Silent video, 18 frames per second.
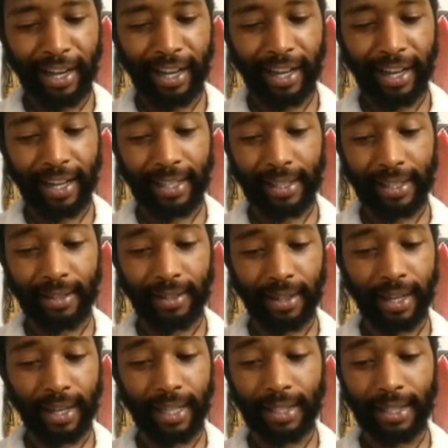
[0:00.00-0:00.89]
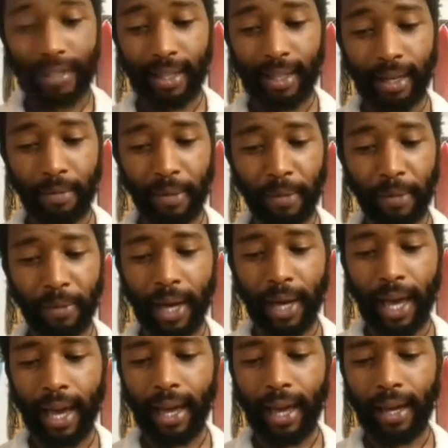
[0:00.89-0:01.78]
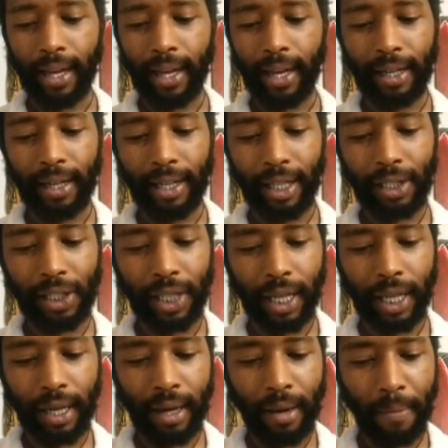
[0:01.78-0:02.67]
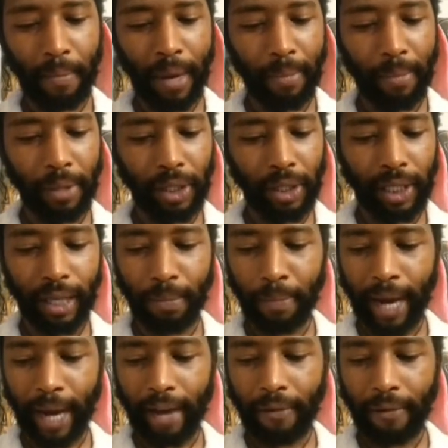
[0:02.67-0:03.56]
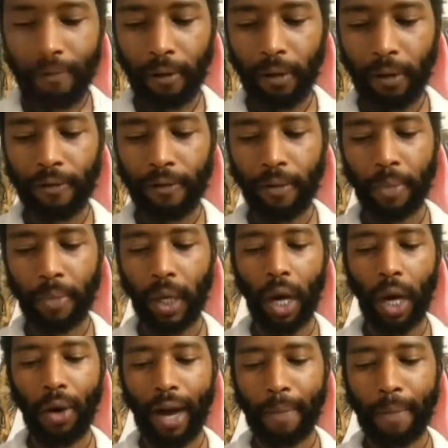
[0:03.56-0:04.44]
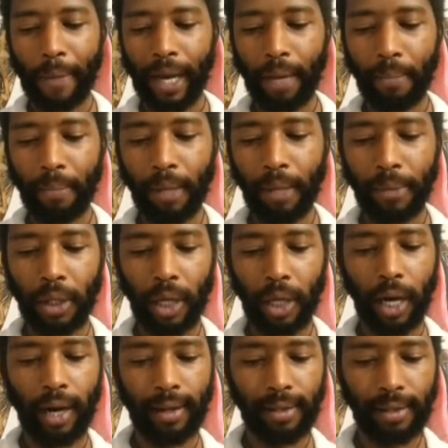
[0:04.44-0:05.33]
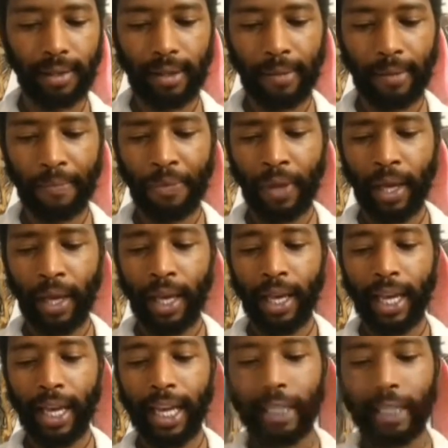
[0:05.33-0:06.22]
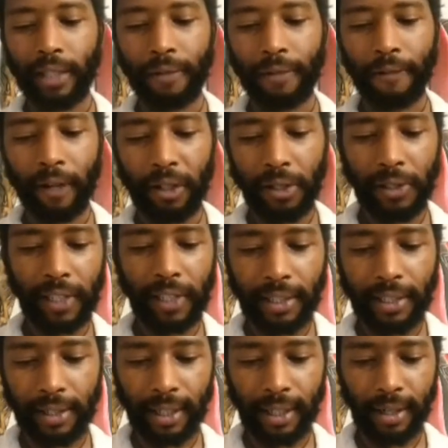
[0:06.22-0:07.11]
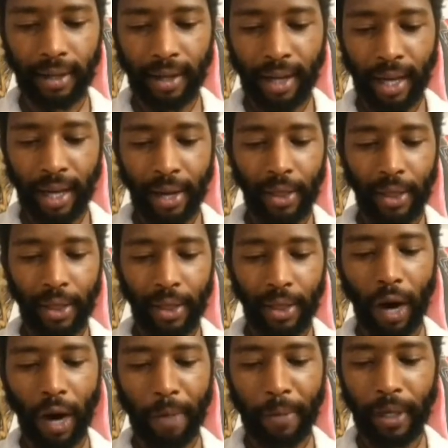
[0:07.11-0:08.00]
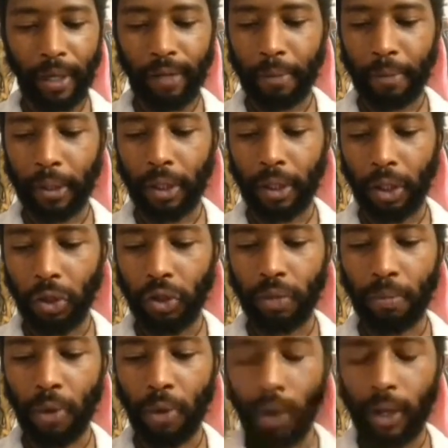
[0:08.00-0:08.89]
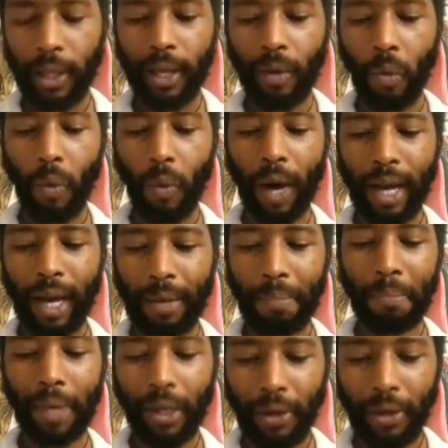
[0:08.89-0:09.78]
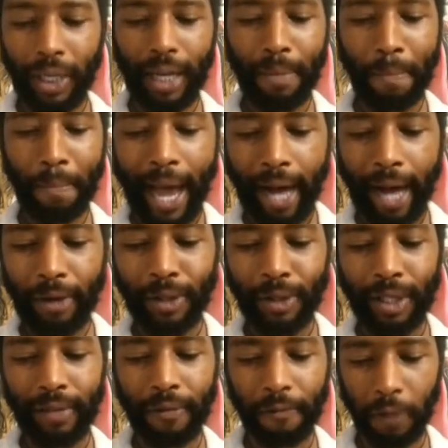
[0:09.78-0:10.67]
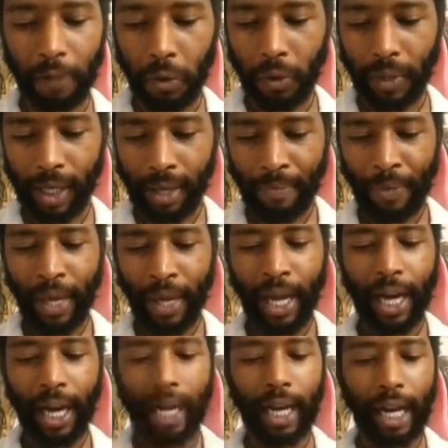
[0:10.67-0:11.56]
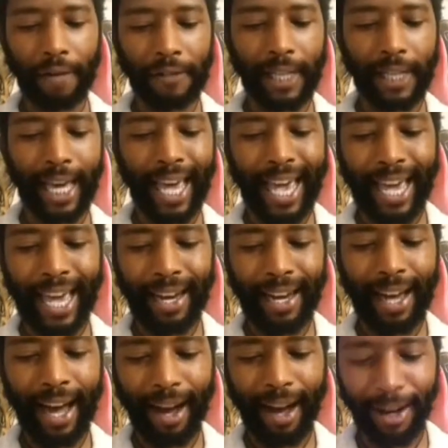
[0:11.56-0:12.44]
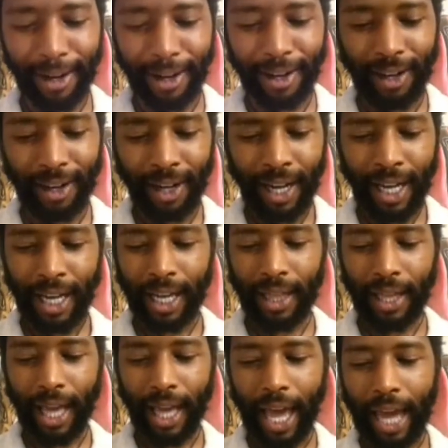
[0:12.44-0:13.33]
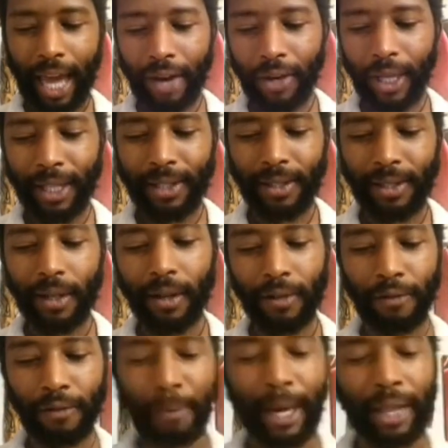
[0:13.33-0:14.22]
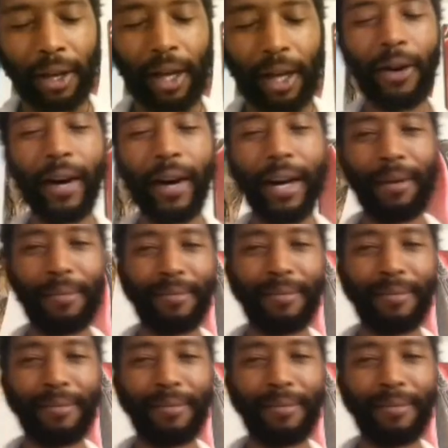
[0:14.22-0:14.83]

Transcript: That's a lot of people. And in addition, members could buy food from the co-op at a minimal cost. In its first season, the cooperative produced more than 1 million pounds of food, enough to end hunger in the area served by the co-op.